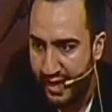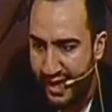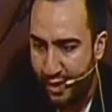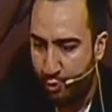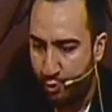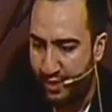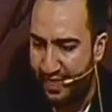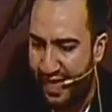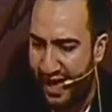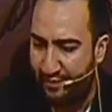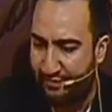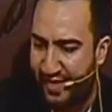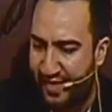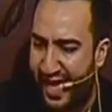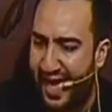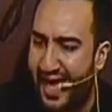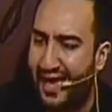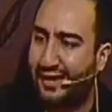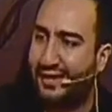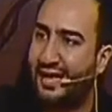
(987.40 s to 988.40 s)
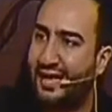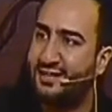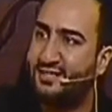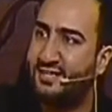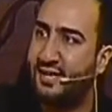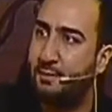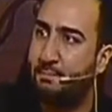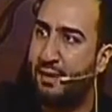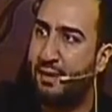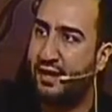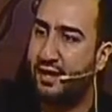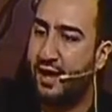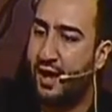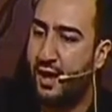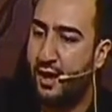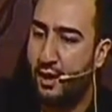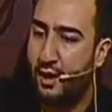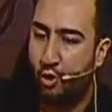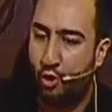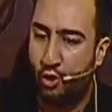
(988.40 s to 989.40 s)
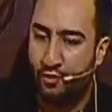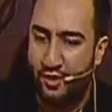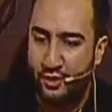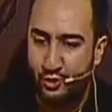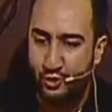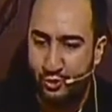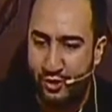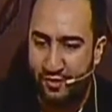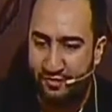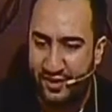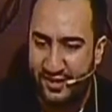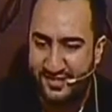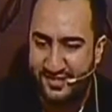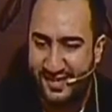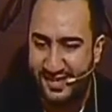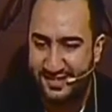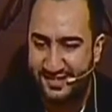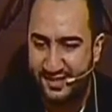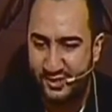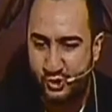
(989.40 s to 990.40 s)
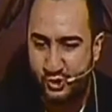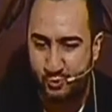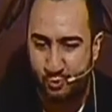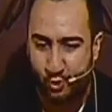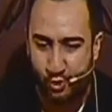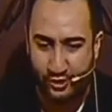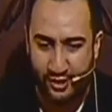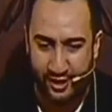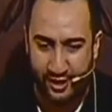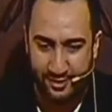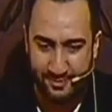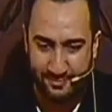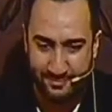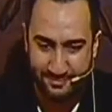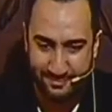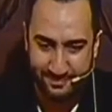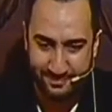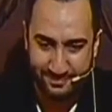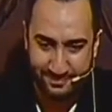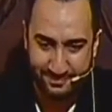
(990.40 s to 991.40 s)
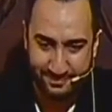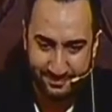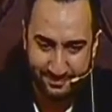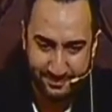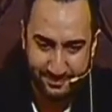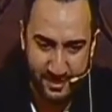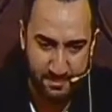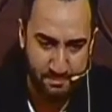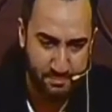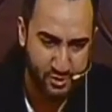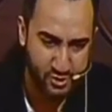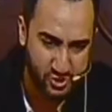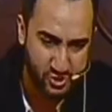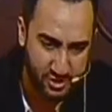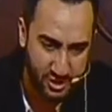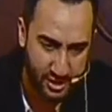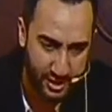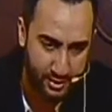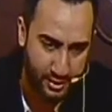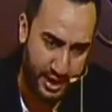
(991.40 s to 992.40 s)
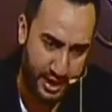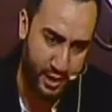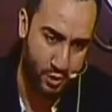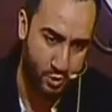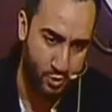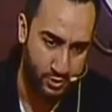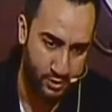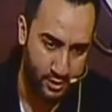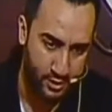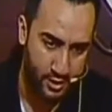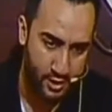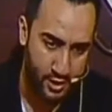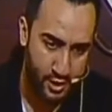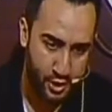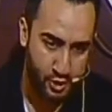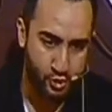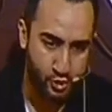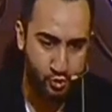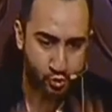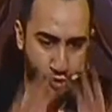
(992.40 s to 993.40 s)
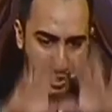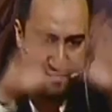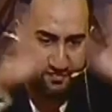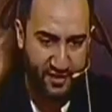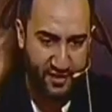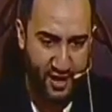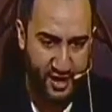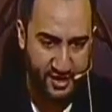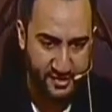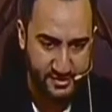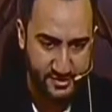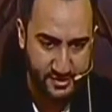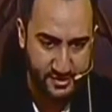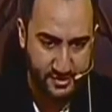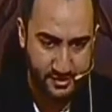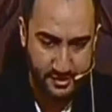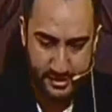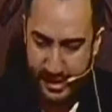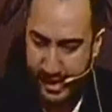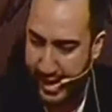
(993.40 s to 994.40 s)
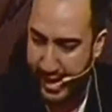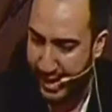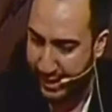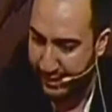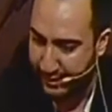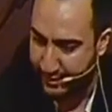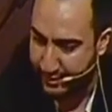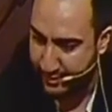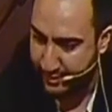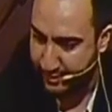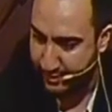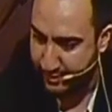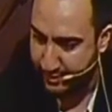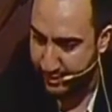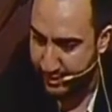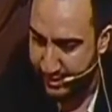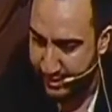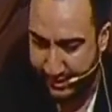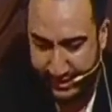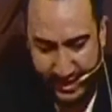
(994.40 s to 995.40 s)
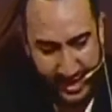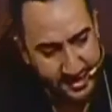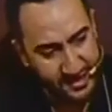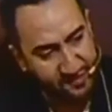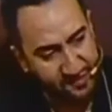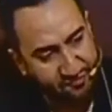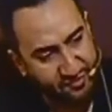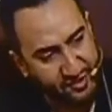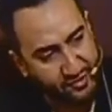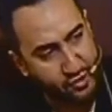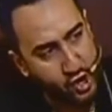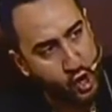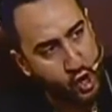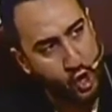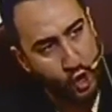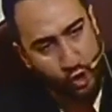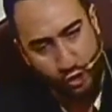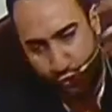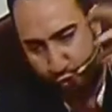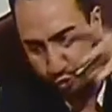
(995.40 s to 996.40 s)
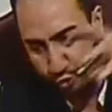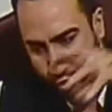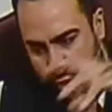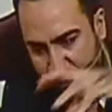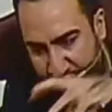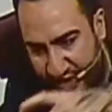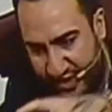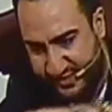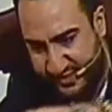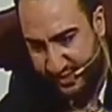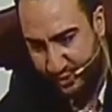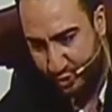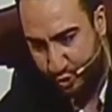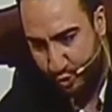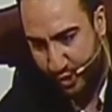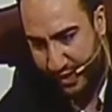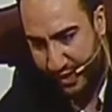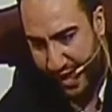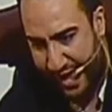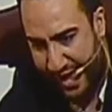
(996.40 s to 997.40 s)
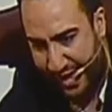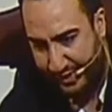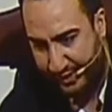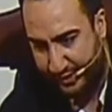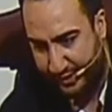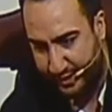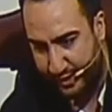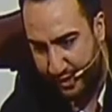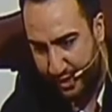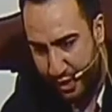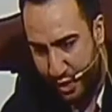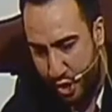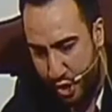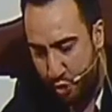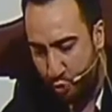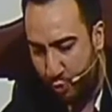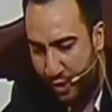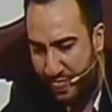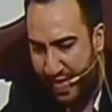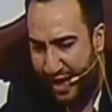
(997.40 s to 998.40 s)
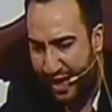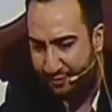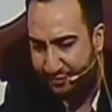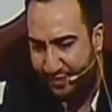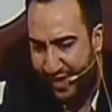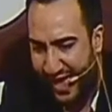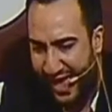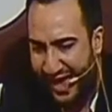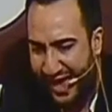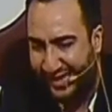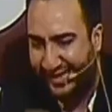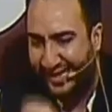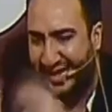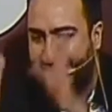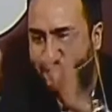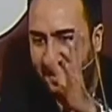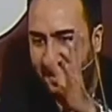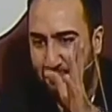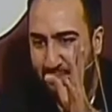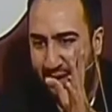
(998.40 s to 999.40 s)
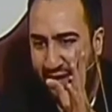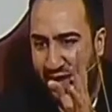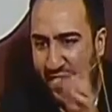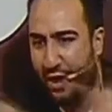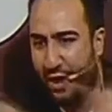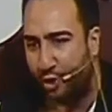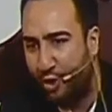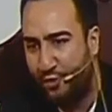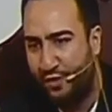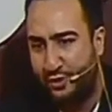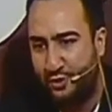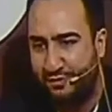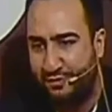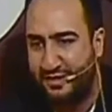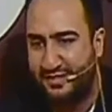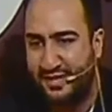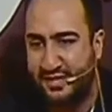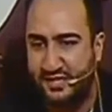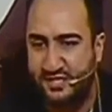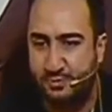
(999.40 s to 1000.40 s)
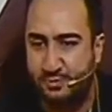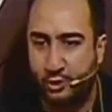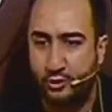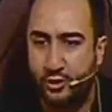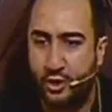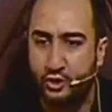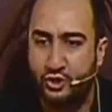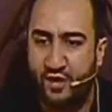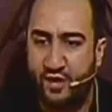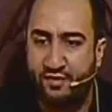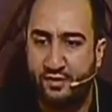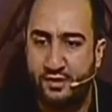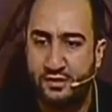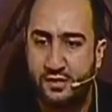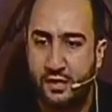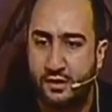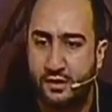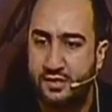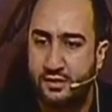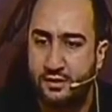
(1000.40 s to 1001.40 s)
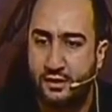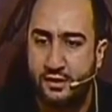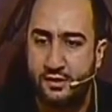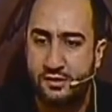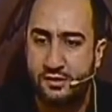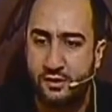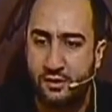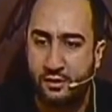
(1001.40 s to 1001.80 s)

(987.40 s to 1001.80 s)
Without the egg getting bigger or the universe getting smaller? Impossible. How? Universe, egg. Can he fit the whole universe into an egg without the egg getting bigger or the universe getting smaller? Ja'far as-Sadiq said, easy.